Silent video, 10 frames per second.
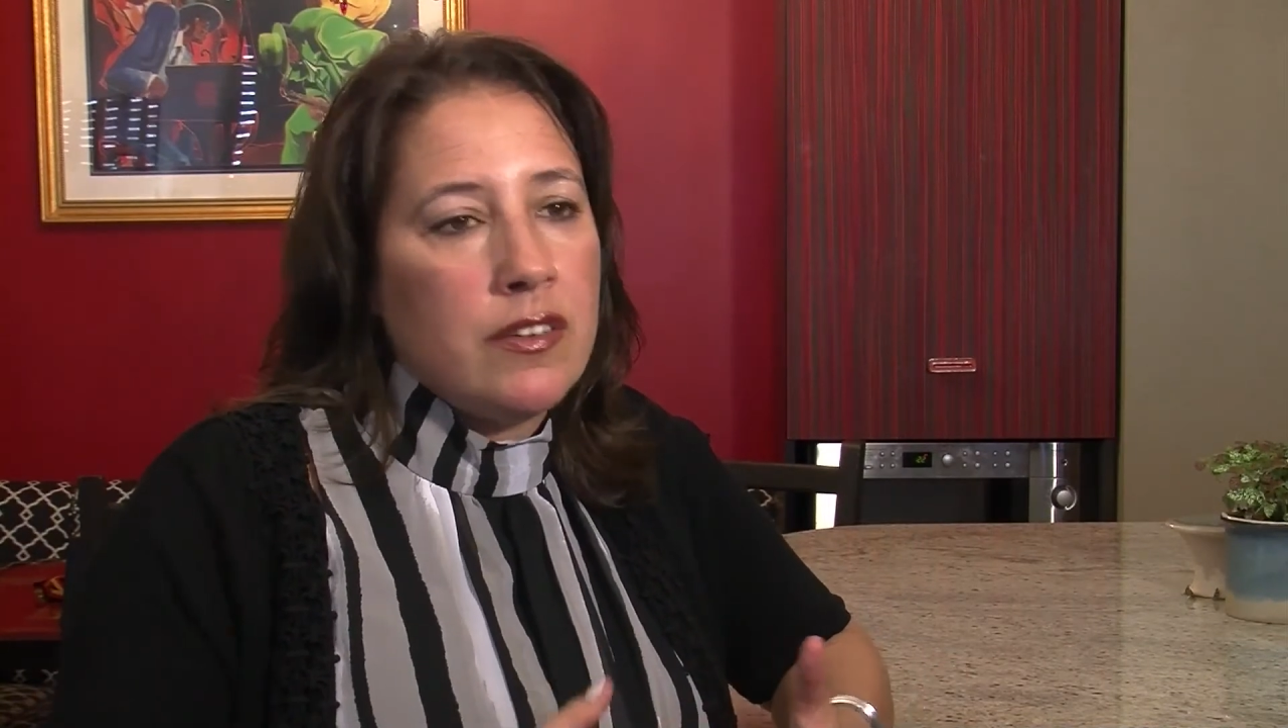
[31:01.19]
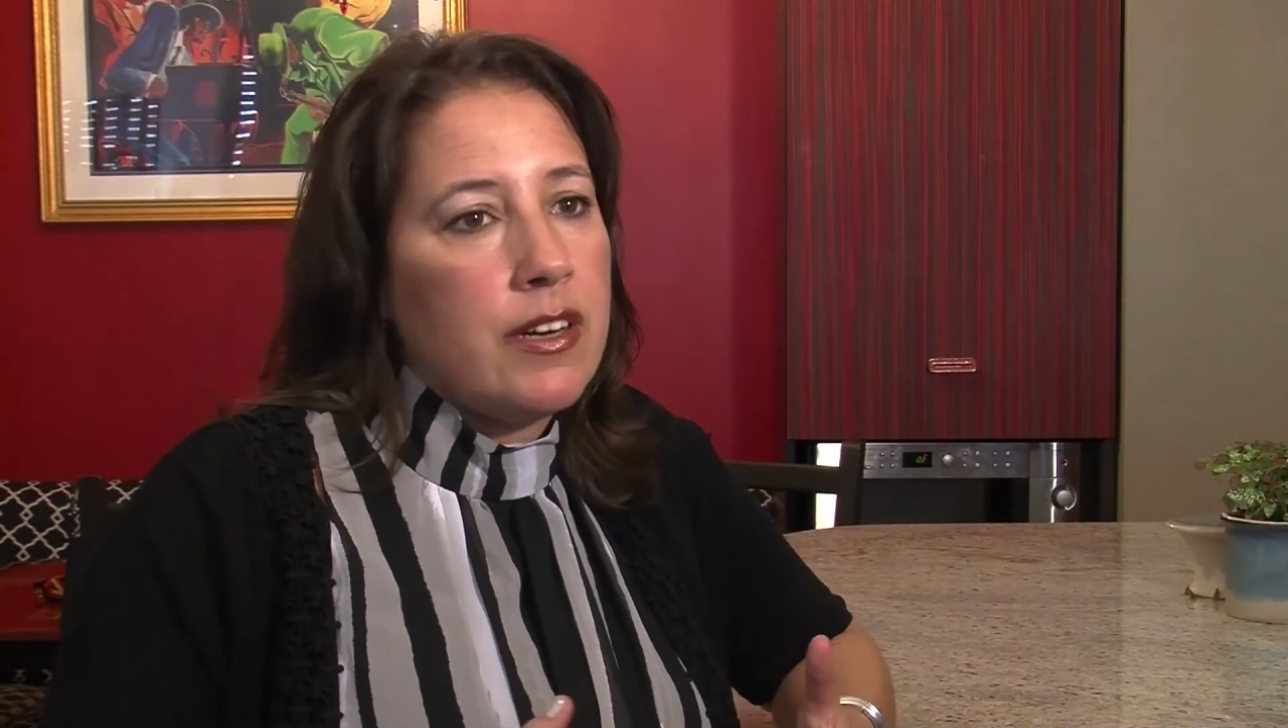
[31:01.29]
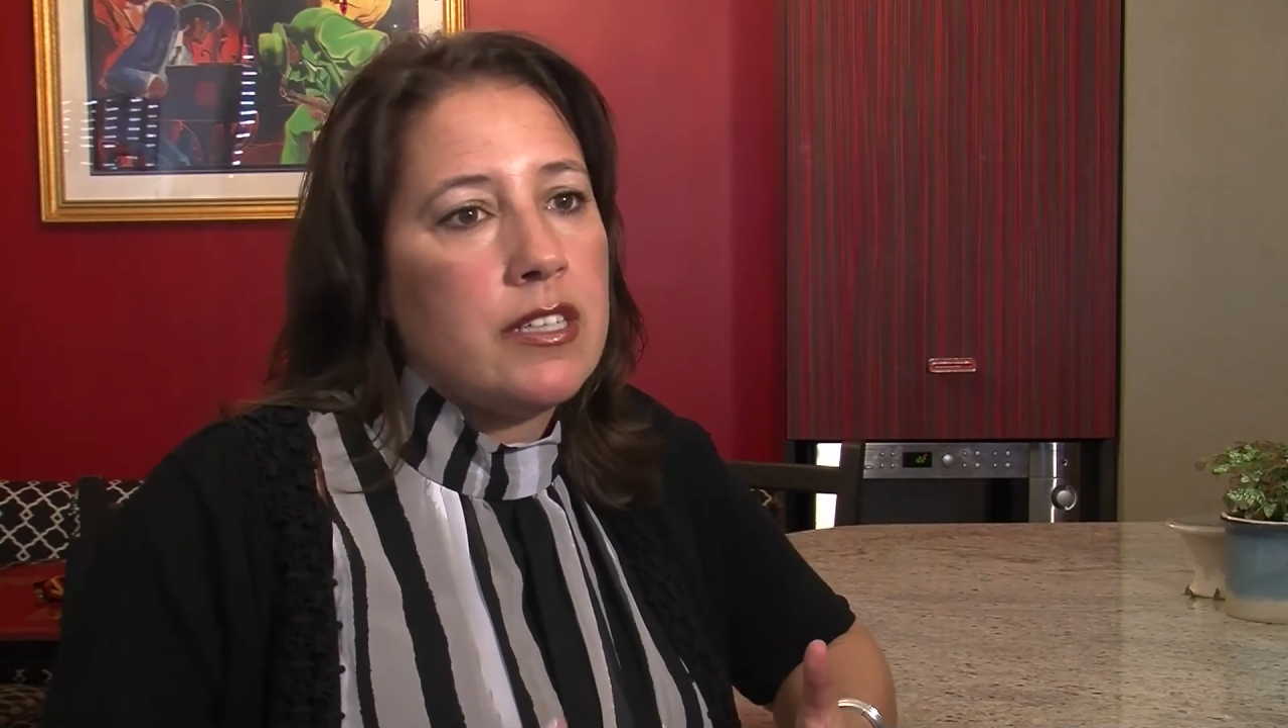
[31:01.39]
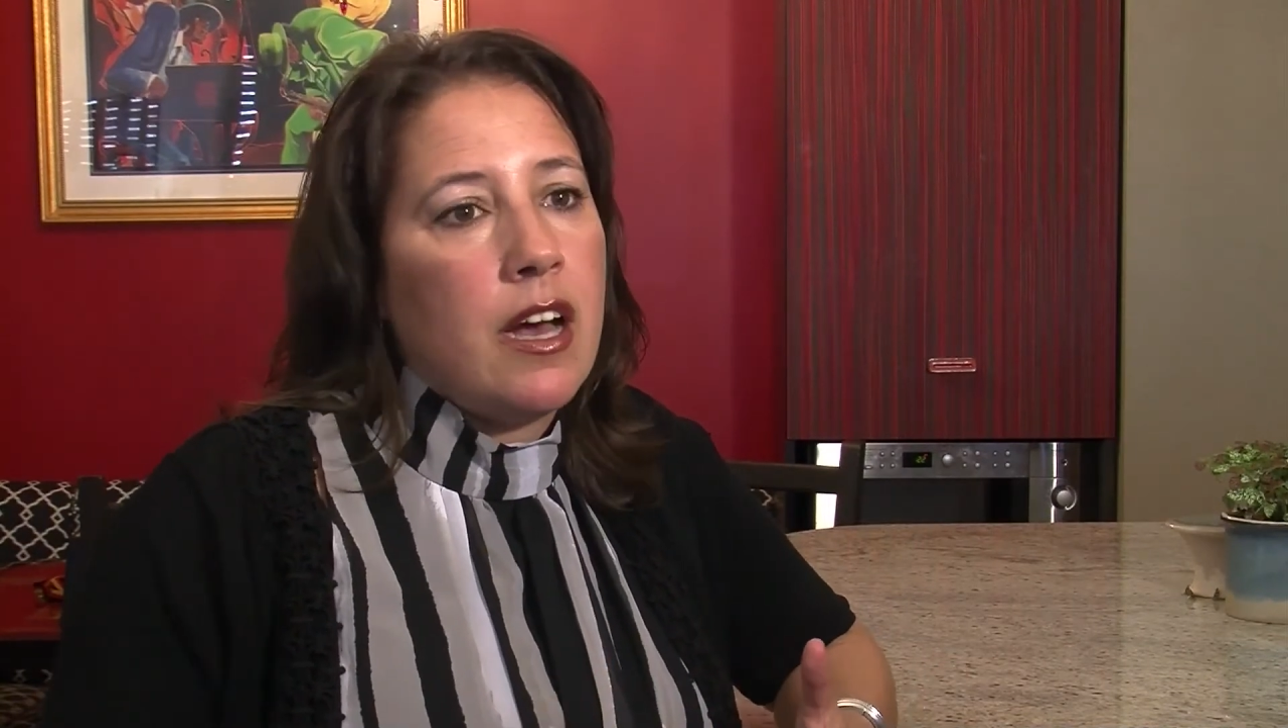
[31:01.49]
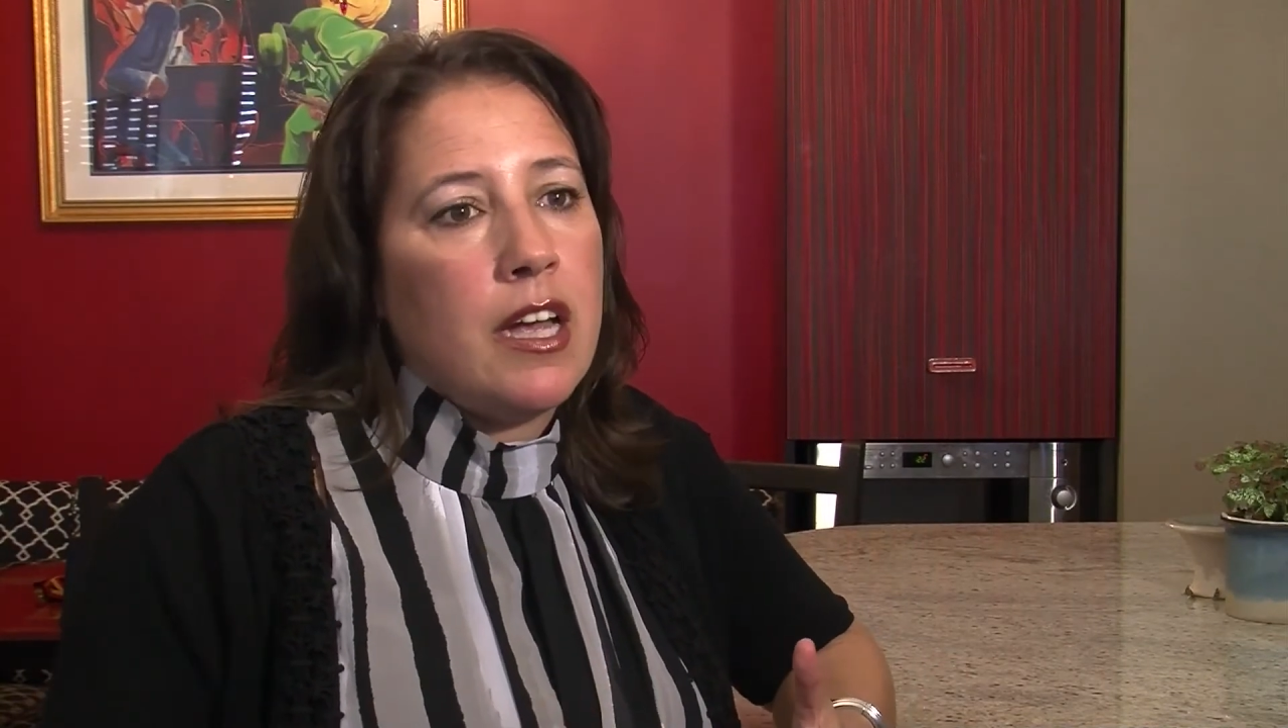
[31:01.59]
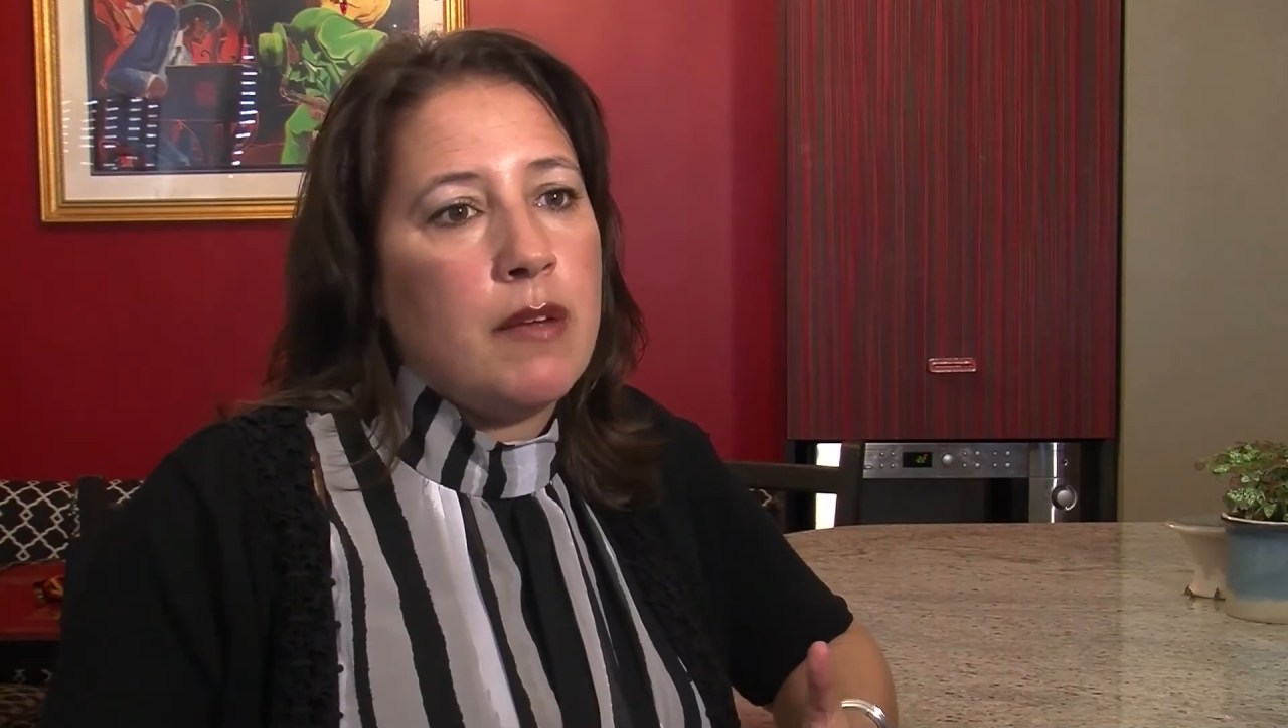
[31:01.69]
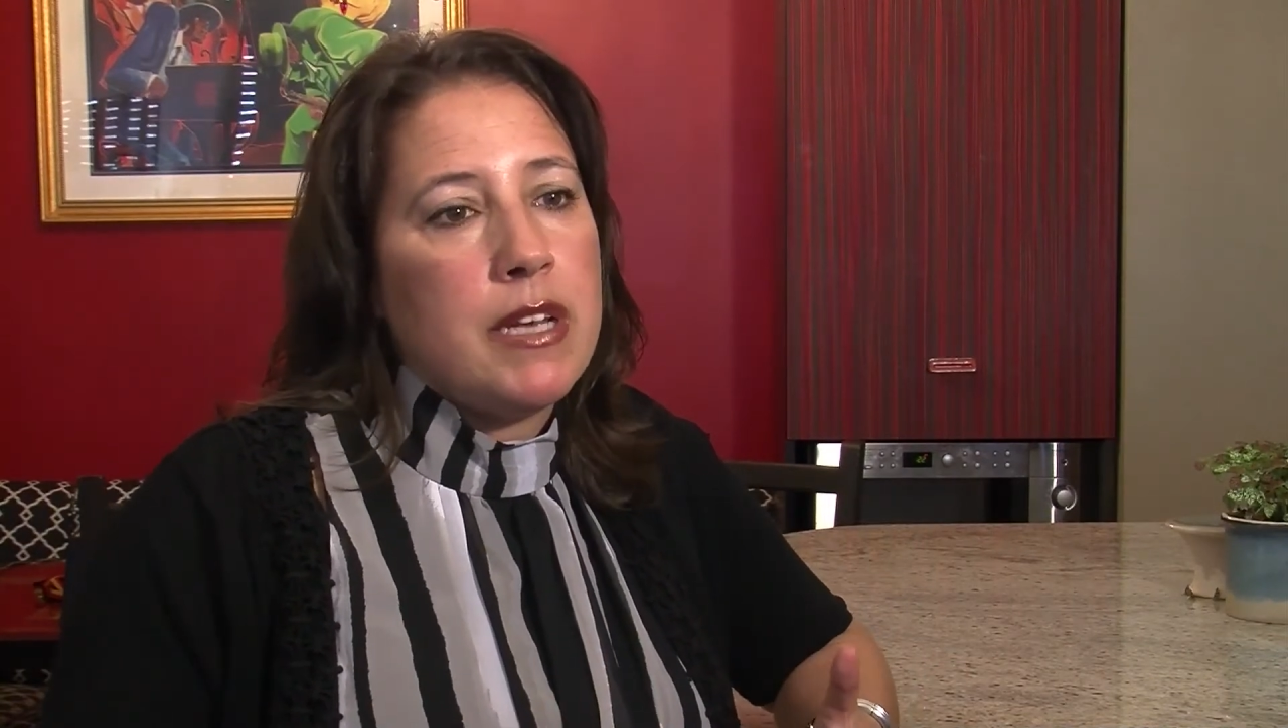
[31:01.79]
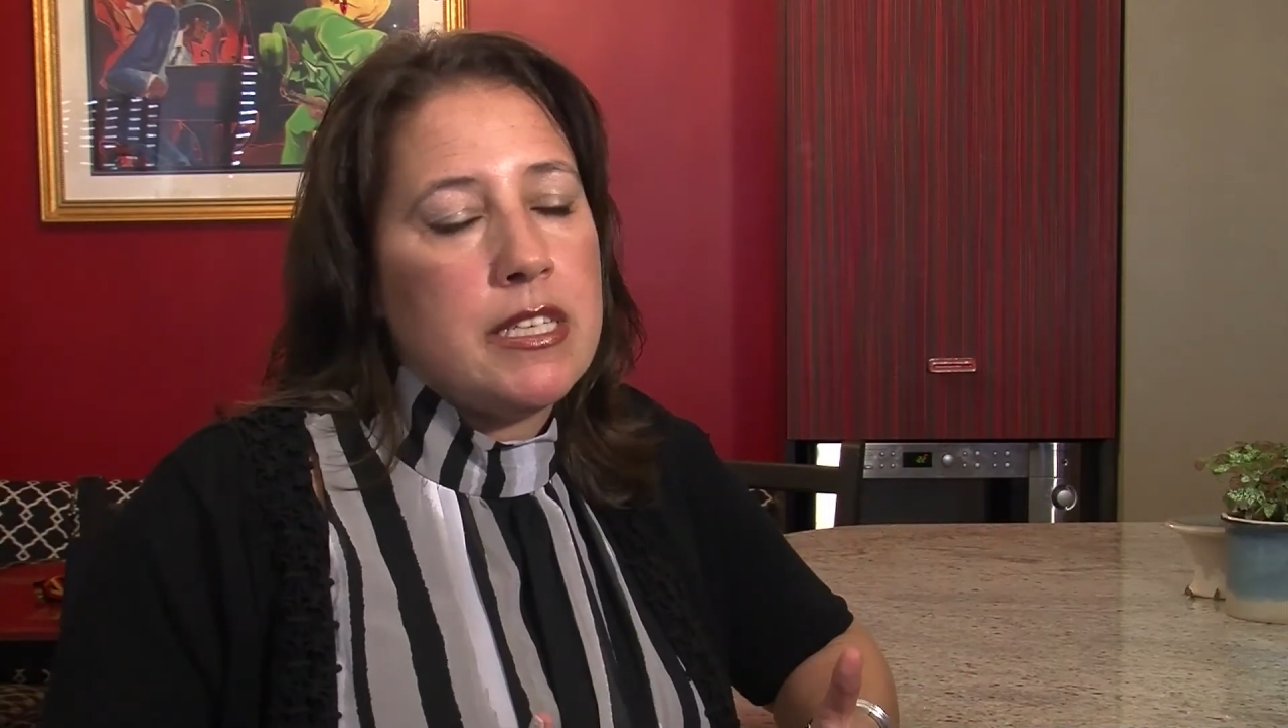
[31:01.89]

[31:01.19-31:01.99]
of our time